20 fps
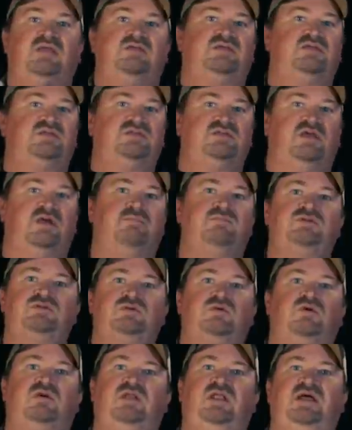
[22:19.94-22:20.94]
There's something
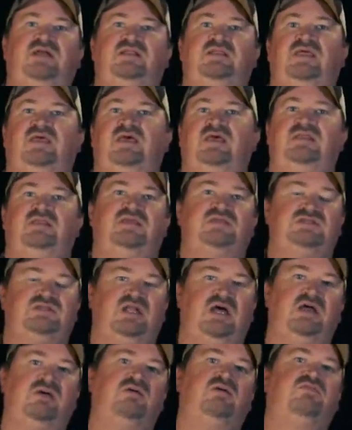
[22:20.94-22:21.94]
short like that that's
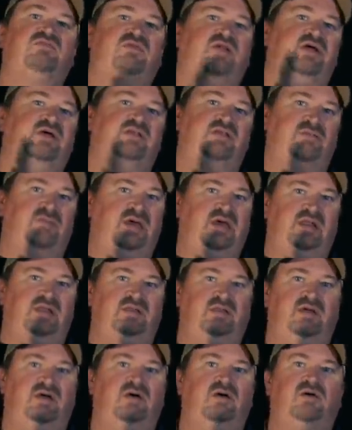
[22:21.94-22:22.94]
not going to flare them out of
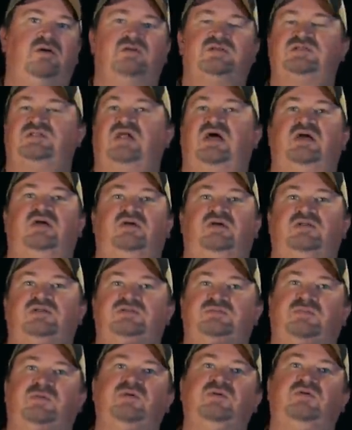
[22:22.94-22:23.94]
the hole. It's not going to
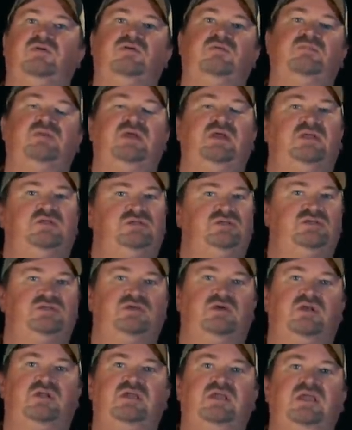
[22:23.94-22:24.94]
spook them. Just
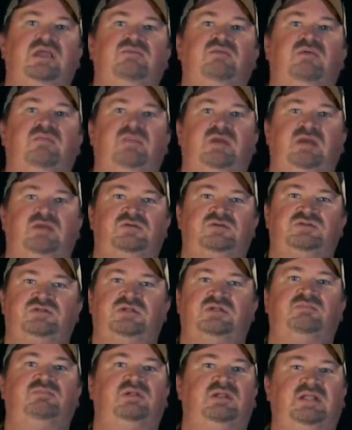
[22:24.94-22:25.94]
going to keep them
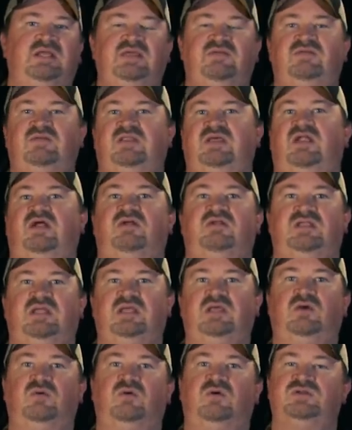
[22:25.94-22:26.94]
interested, believing that our
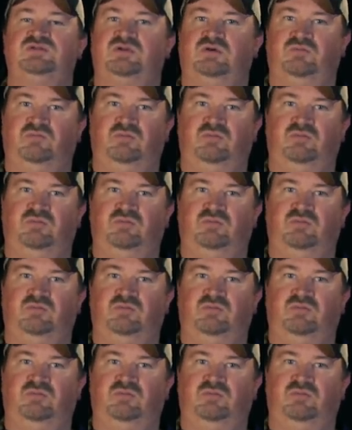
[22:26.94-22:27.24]
decoys are